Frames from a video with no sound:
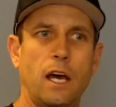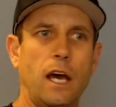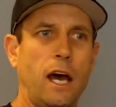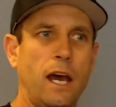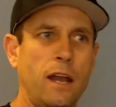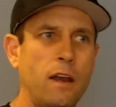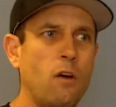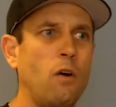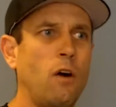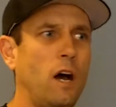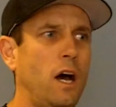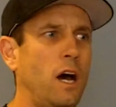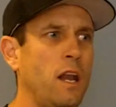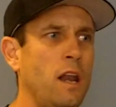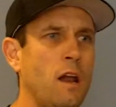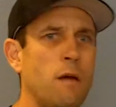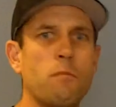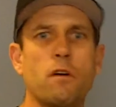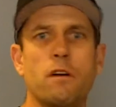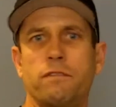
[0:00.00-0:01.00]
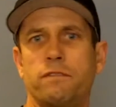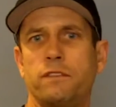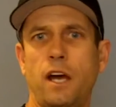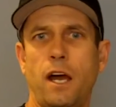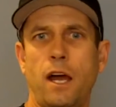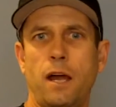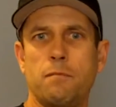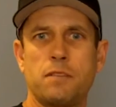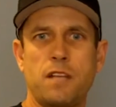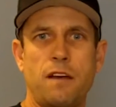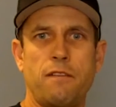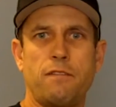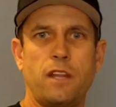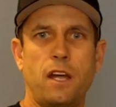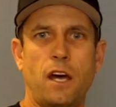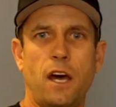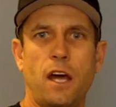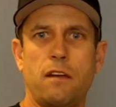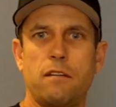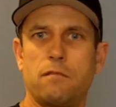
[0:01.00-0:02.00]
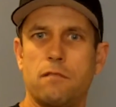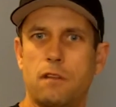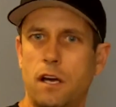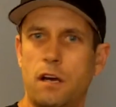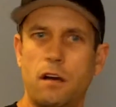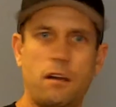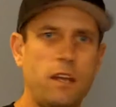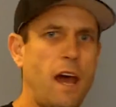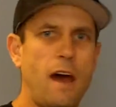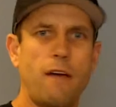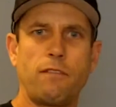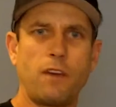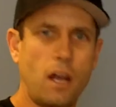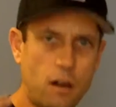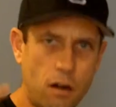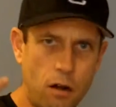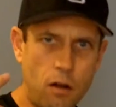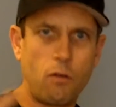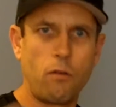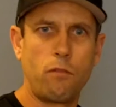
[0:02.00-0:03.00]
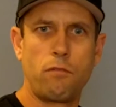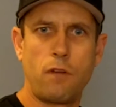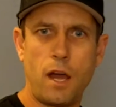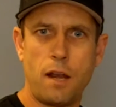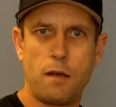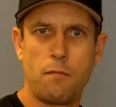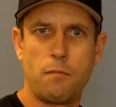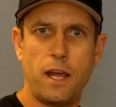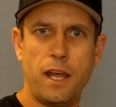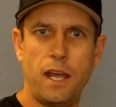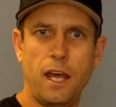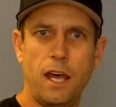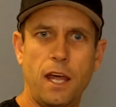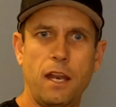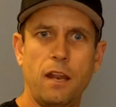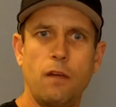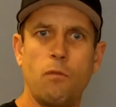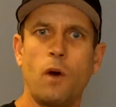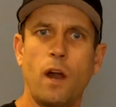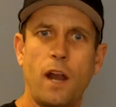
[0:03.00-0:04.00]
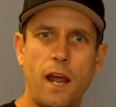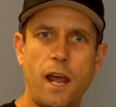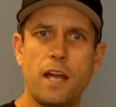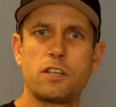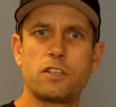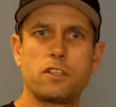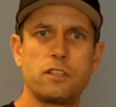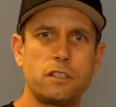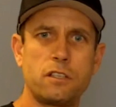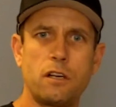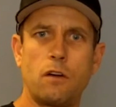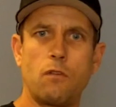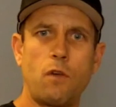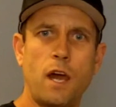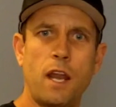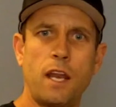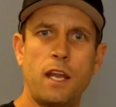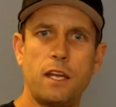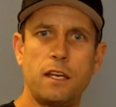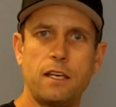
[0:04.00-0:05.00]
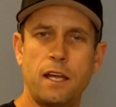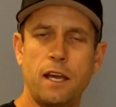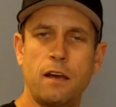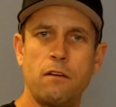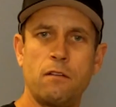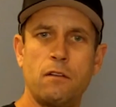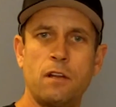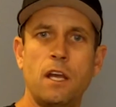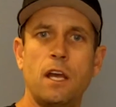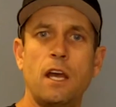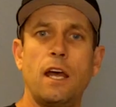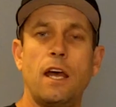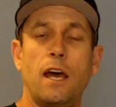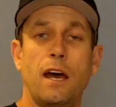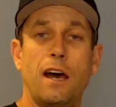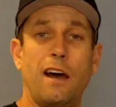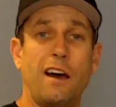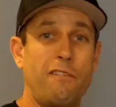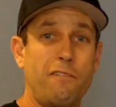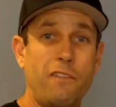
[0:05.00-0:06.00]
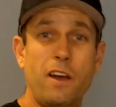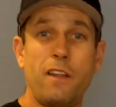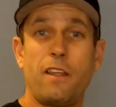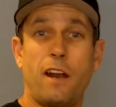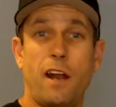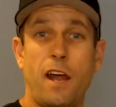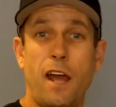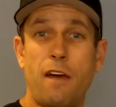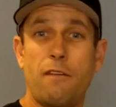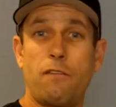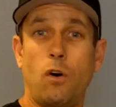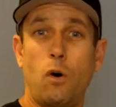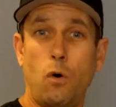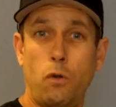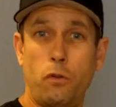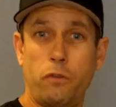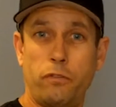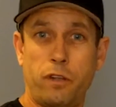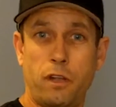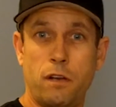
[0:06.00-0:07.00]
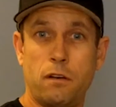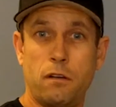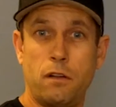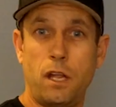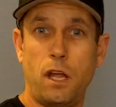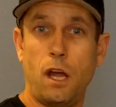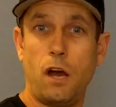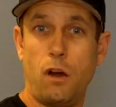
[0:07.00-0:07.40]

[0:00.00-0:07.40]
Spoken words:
I know a number of times I've thought, oh yeah, I've got it all right in my head. And when I actually start writing it down, I find that I have holes in